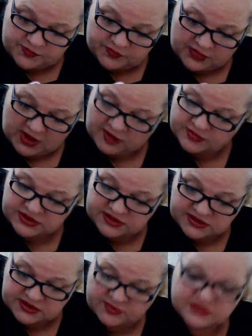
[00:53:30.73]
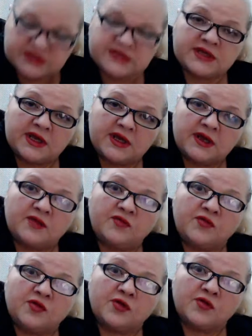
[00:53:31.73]
I'm just saying
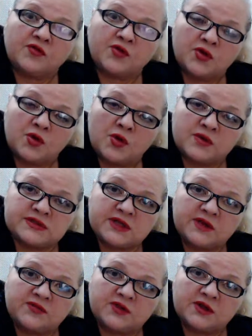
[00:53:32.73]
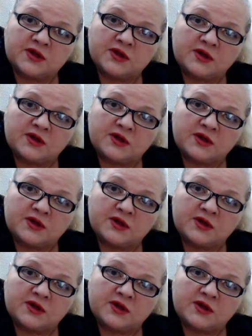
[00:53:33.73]
for your own safety.